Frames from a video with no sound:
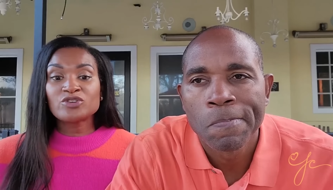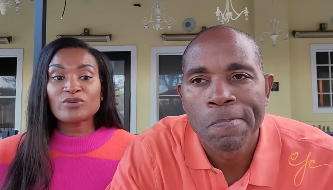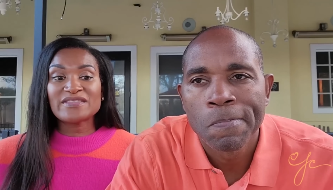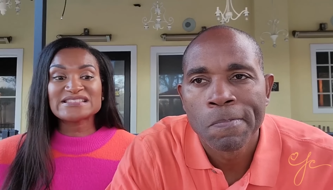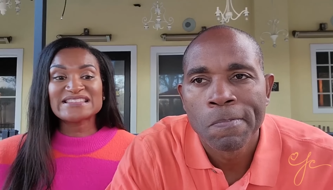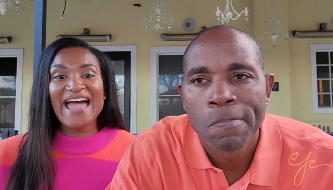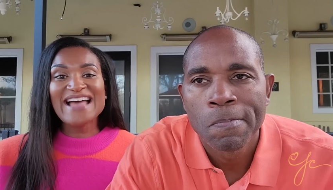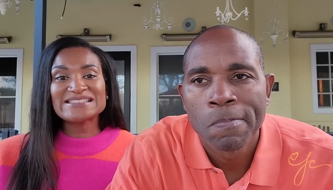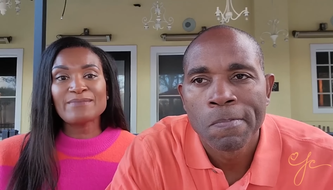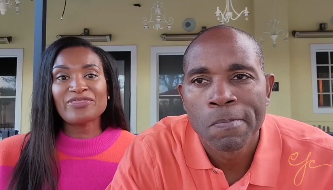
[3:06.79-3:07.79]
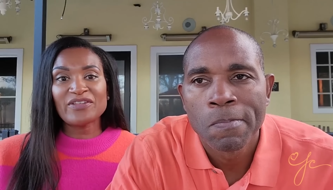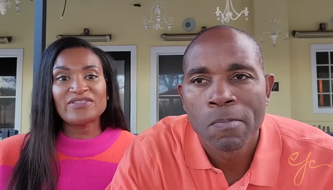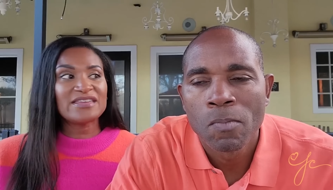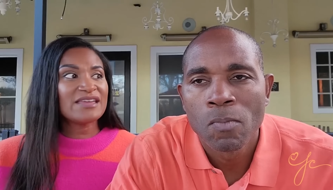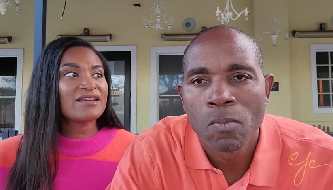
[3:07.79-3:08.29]
Speaker 1: during this last month of the
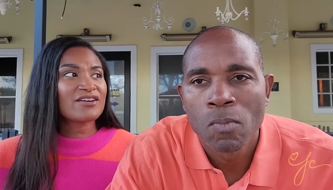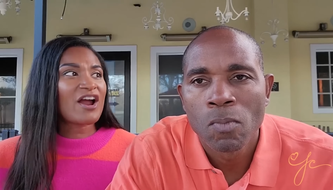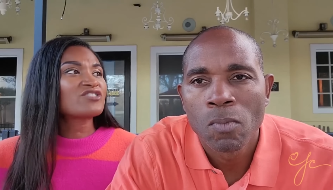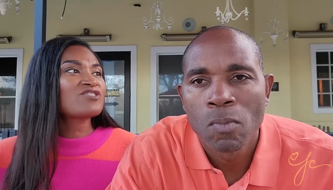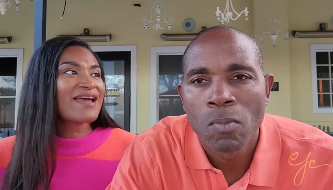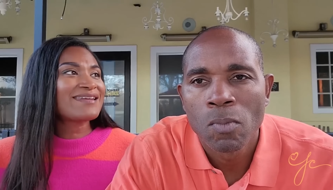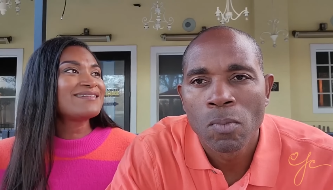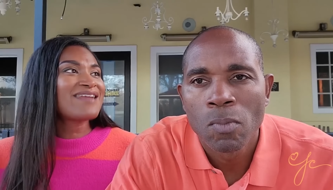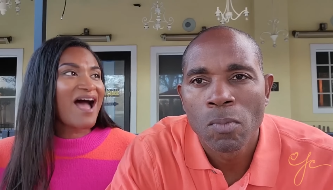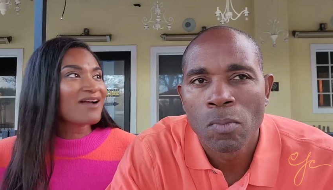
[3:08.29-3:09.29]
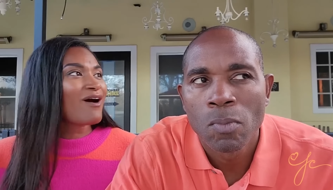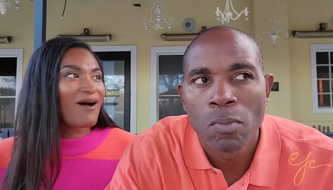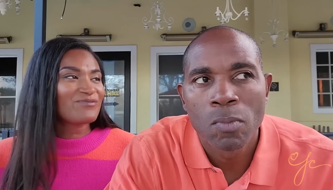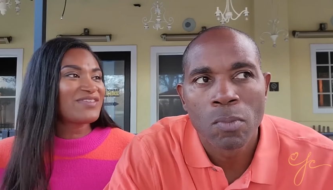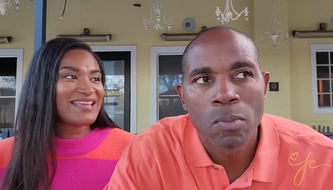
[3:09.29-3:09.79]
year are trying to knock off
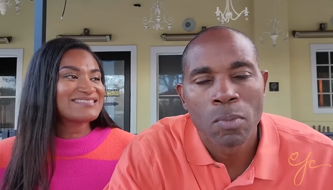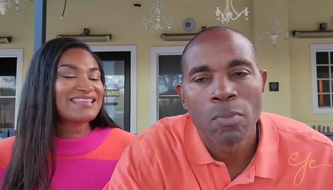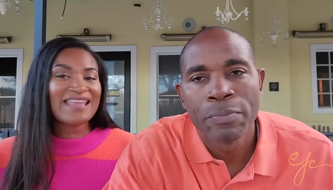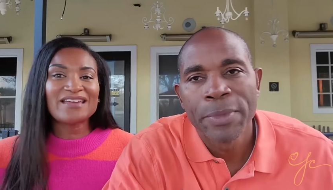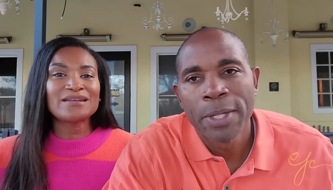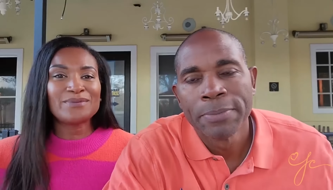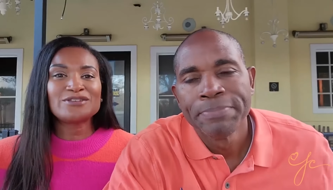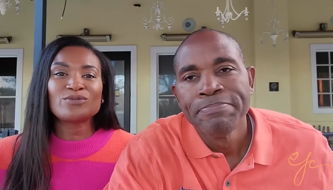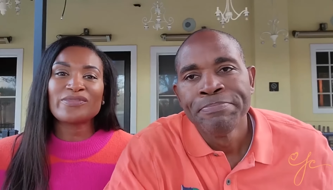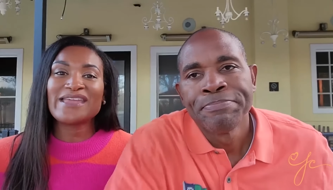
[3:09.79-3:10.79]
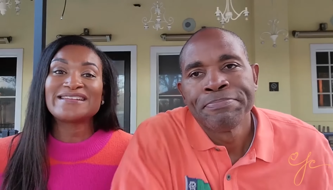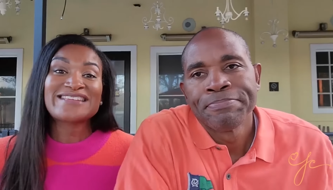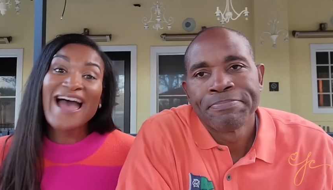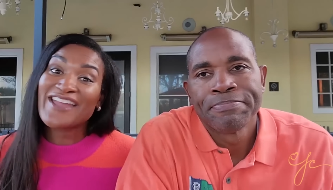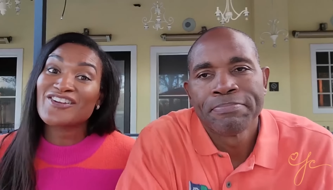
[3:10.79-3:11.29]
things that they could have been doing the
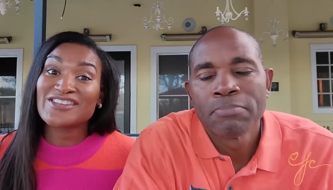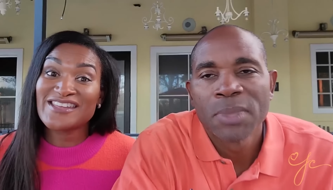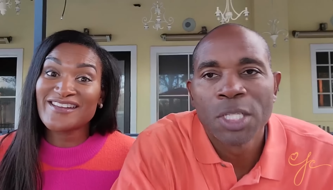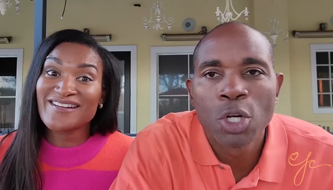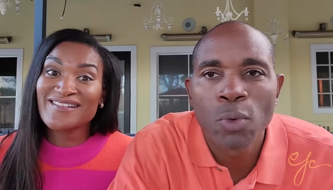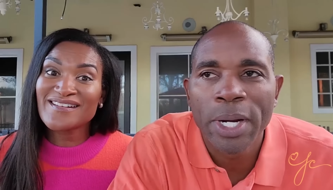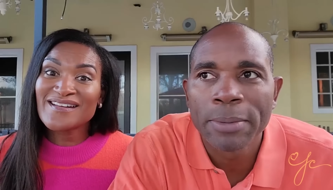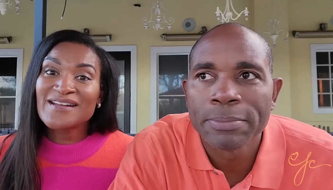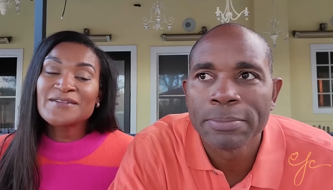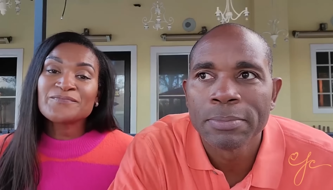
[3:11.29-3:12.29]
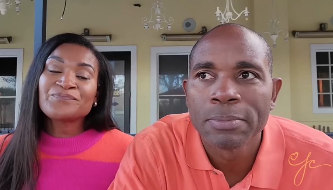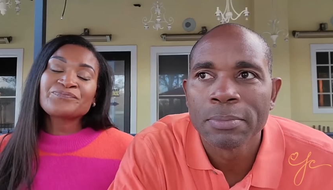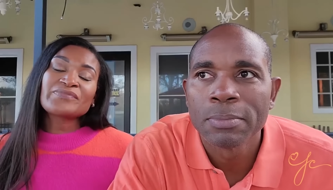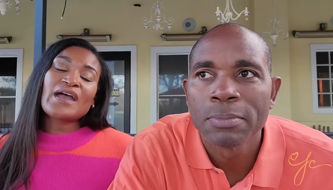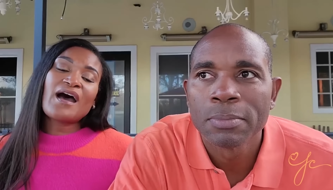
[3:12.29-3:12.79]
entire year correct
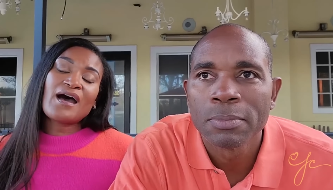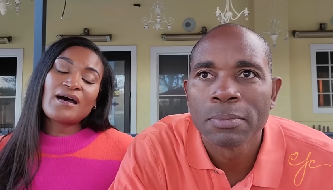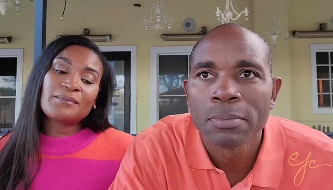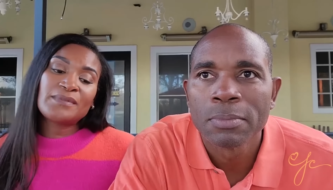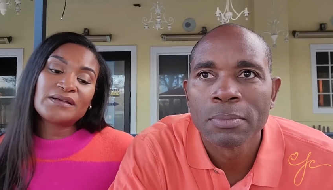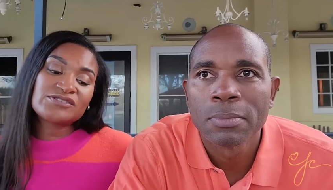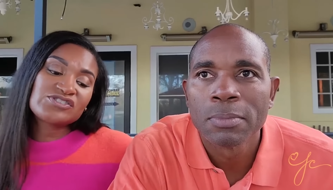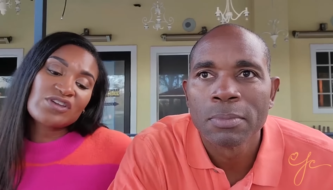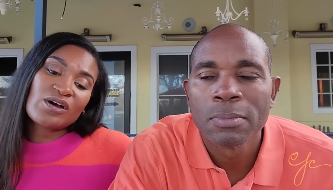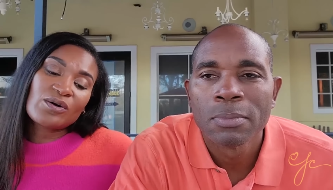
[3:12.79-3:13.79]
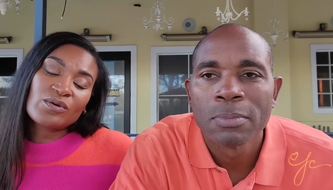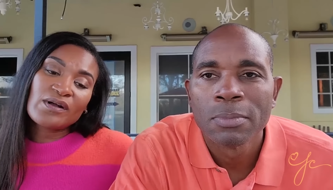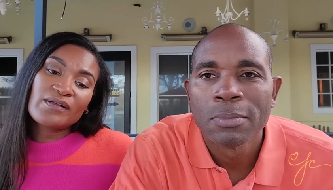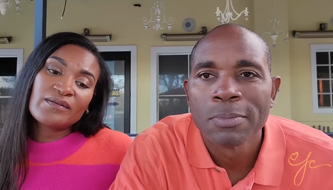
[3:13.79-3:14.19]
um, so